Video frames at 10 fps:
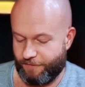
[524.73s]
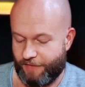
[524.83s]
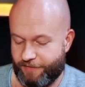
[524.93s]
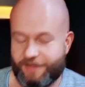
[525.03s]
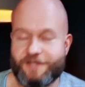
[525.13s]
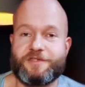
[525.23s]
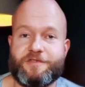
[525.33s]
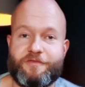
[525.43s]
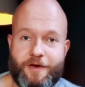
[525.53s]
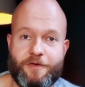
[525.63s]
I think this is
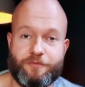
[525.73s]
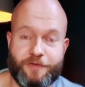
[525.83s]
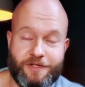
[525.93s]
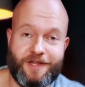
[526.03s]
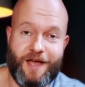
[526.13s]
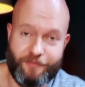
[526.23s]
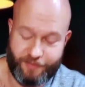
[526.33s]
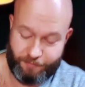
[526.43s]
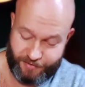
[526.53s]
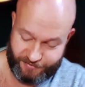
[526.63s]
a very real-life
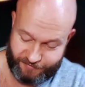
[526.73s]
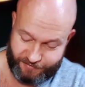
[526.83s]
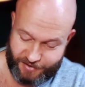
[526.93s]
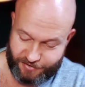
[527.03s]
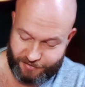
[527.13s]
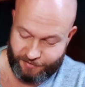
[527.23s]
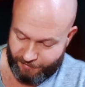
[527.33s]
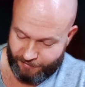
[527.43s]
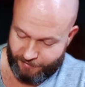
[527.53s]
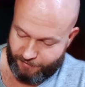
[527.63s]
representation
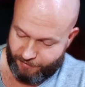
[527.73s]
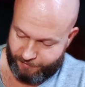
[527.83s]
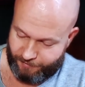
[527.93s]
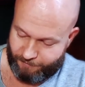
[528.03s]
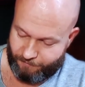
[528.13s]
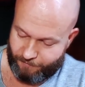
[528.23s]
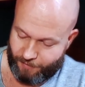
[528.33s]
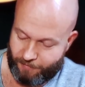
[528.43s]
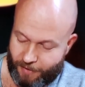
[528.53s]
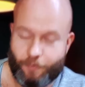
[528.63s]

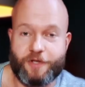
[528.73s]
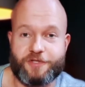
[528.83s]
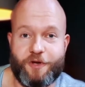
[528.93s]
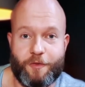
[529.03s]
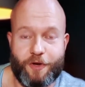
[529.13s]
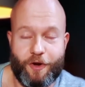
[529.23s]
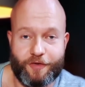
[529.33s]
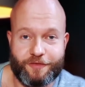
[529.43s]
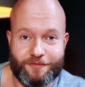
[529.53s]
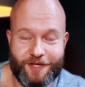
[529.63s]
about what is going
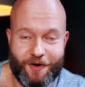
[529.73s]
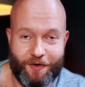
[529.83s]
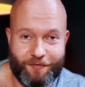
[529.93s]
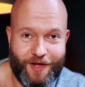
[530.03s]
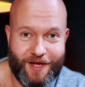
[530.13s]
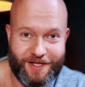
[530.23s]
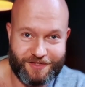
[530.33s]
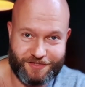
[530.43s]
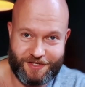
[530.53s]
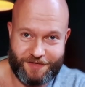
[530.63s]
on in our flying
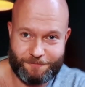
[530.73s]
scene.